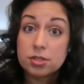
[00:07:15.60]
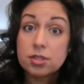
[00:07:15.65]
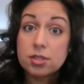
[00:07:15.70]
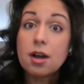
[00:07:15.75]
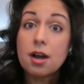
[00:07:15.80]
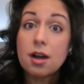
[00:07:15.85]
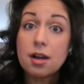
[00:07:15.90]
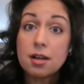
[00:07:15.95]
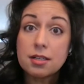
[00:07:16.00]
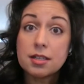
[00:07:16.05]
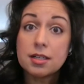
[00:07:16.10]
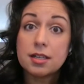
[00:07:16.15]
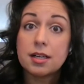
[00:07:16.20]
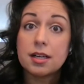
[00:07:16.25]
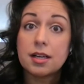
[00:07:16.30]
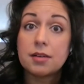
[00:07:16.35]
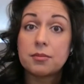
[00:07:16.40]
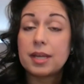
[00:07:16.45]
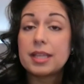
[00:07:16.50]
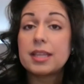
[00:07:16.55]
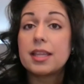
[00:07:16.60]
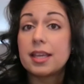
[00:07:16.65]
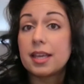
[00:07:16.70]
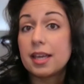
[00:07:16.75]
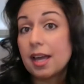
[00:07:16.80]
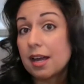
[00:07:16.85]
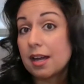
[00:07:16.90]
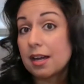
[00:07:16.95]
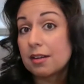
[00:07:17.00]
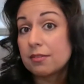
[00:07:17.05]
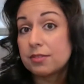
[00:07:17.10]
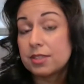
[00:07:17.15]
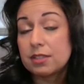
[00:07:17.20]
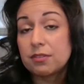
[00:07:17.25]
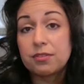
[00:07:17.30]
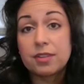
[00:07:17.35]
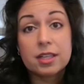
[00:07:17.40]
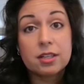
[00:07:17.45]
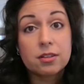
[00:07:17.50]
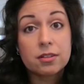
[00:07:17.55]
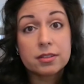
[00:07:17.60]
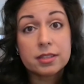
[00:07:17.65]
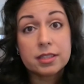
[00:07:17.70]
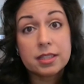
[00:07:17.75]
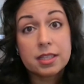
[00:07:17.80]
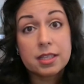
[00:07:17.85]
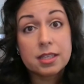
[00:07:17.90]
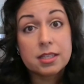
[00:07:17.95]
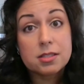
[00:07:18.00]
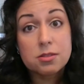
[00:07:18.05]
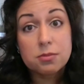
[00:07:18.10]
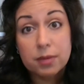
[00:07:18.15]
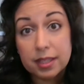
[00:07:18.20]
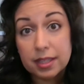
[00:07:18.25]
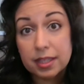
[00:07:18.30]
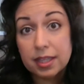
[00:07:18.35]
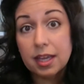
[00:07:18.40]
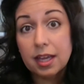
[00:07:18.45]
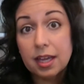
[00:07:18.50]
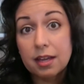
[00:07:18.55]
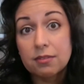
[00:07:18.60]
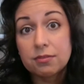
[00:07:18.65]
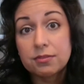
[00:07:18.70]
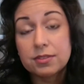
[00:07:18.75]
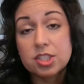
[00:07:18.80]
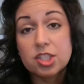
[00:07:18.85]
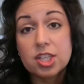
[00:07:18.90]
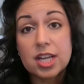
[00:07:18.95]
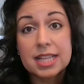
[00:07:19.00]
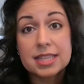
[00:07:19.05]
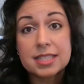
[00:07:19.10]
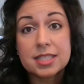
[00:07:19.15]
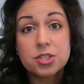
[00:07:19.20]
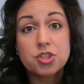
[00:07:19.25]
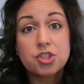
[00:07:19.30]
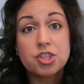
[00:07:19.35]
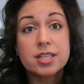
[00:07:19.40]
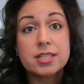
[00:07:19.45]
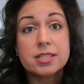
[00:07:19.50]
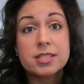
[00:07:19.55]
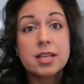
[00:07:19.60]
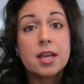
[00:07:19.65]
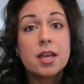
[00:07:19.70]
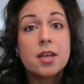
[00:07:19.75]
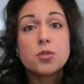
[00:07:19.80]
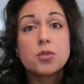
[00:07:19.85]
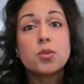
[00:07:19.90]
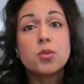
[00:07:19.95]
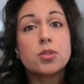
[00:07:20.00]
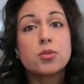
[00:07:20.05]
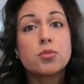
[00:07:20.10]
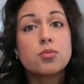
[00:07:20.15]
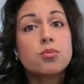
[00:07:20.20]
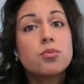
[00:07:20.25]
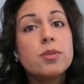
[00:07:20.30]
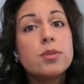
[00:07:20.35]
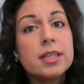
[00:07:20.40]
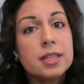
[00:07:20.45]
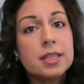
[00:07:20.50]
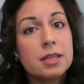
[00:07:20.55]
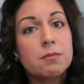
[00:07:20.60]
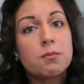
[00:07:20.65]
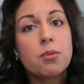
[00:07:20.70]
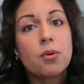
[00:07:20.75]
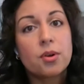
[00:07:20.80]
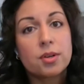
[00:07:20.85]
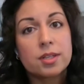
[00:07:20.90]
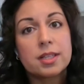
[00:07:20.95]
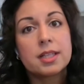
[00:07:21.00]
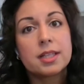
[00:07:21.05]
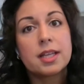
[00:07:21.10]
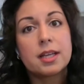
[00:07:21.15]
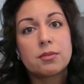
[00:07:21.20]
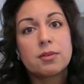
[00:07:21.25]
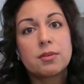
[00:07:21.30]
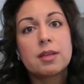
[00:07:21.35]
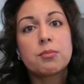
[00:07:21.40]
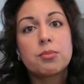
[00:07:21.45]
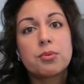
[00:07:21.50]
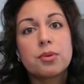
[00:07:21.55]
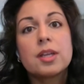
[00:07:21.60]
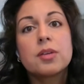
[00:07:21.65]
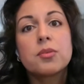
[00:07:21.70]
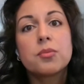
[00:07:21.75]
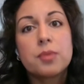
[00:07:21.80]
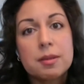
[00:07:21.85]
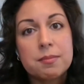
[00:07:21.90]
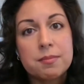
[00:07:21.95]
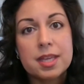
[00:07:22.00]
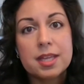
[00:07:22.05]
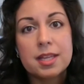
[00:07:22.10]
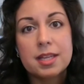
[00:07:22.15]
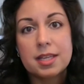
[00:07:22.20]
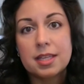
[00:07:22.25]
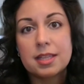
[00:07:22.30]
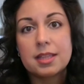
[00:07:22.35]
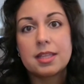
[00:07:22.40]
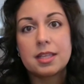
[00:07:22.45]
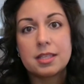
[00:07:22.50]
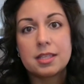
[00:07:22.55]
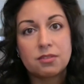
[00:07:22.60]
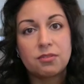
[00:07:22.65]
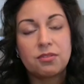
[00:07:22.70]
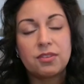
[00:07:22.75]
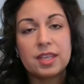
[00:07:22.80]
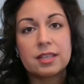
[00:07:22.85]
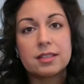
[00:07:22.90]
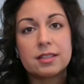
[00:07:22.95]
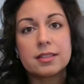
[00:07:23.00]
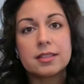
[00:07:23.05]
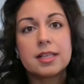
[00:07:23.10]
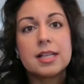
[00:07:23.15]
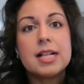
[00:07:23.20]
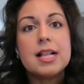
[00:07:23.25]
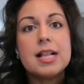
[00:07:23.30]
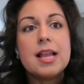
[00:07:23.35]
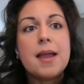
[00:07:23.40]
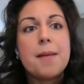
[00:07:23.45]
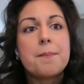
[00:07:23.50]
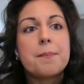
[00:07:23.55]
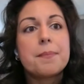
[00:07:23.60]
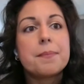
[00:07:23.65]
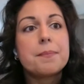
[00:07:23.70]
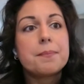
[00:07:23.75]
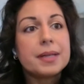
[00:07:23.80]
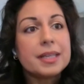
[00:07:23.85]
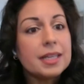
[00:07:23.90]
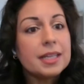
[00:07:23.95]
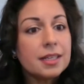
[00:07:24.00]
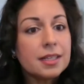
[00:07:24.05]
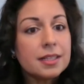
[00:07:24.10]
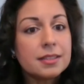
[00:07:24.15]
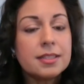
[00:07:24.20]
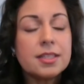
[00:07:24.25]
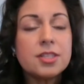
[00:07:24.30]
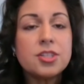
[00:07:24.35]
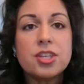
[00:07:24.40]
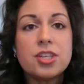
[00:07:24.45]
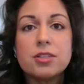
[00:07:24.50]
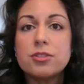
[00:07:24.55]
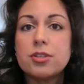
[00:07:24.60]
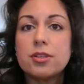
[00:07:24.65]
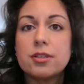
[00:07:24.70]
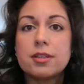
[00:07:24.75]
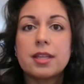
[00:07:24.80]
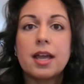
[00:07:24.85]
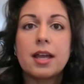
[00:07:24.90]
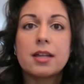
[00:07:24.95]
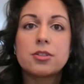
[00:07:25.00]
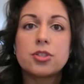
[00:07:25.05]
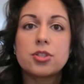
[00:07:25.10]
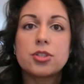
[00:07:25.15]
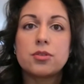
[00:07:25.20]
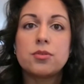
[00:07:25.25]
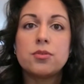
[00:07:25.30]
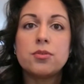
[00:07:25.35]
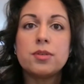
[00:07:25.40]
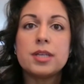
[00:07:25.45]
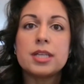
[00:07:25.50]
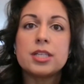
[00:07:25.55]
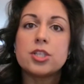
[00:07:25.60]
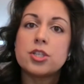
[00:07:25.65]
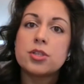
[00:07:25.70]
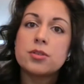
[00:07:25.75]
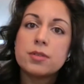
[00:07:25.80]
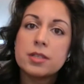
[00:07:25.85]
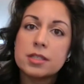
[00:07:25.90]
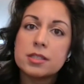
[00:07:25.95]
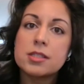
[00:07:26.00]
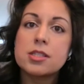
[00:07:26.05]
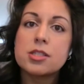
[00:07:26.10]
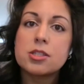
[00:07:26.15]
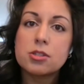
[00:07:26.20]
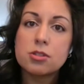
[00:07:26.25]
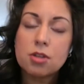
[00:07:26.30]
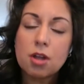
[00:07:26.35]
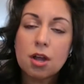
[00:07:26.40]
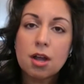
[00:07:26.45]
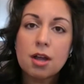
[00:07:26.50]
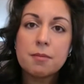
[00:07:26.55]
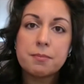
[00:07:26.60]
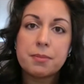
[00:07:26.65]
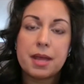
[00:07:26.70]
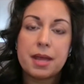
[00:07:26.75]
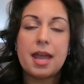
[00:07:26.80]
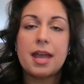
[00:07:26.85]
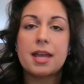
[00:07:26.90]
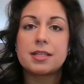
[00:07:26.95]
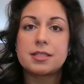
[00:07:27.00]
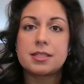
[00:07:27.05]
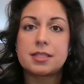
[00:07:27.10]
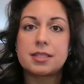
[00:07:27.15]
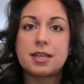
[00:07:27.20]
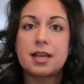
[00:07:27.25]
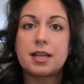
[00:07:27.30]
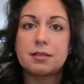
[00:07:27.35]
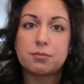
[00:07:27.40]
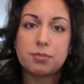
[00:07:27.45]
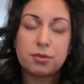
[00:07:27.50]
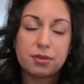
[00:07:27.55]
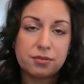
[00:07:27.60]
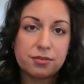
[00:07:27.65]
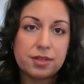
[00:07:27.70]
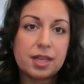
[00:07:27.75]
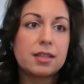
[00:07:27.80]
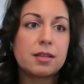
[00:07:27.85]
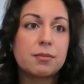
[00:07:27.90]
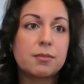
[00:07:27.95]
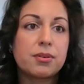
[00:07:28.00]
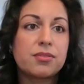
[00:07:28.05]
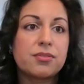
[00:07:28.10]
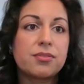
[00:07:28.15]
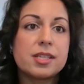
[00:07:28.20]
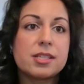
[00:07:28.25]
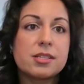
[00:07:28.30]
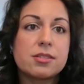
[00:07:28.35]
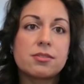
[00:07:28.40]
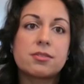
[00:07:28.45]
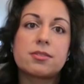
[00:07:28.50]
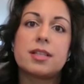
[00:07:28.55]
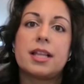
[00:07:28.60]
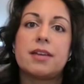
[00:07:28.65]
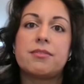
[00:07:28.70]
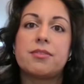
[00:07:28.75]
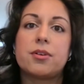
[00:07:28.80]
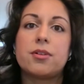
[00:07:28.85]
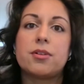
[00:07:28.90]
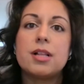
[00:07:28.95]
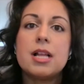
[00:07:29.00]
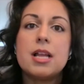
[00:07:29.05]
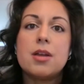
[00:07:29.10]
talk when they have difficulties, when they have challenges. So it's really important that we bring women in this field. But in addition to that too, it shouldn't stop at the professor level.